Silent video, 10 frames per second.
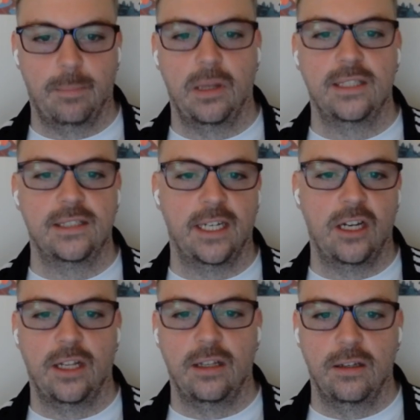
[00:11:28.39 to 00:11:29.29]
plus I
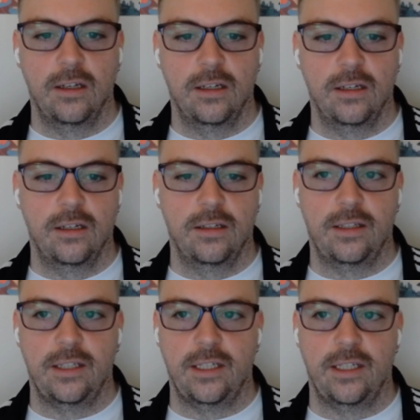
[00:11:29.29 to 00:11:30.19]
got
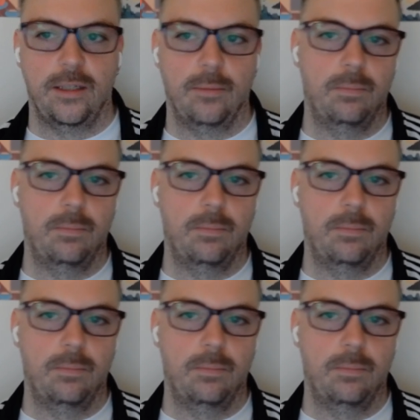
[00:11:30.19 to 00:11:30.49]
the